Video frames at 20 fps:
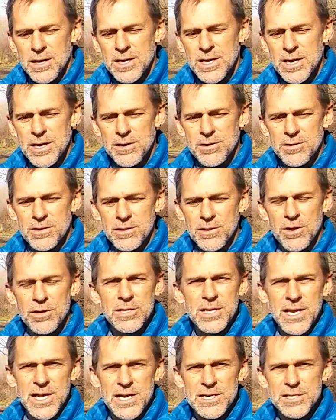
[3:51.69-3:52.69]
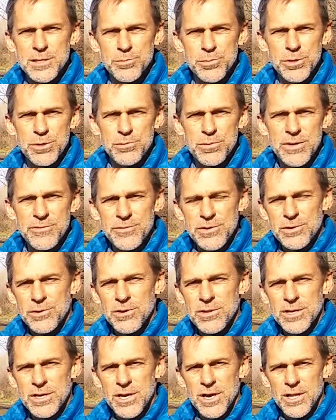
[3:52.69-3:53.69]
here along the Poudre River in
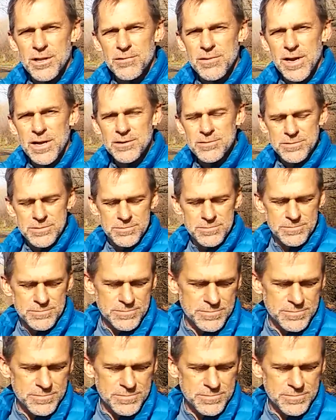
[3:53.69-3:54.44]
northern Colorado.